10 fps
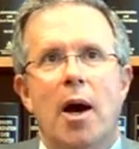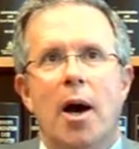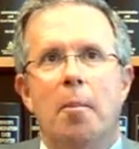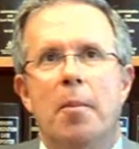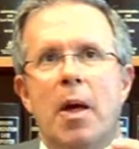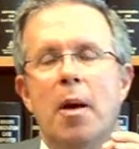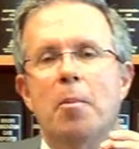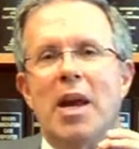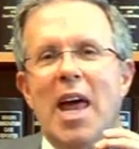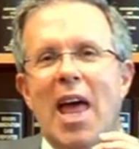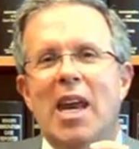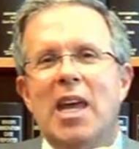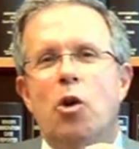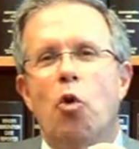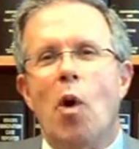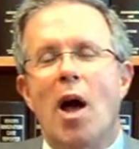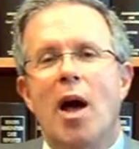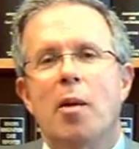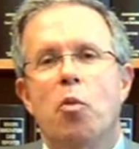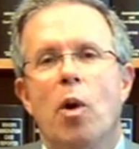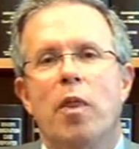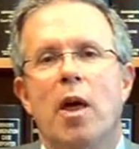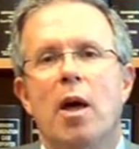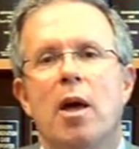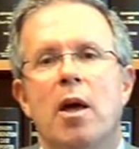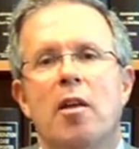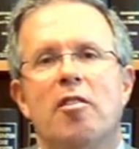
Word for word: Um, but any crime where the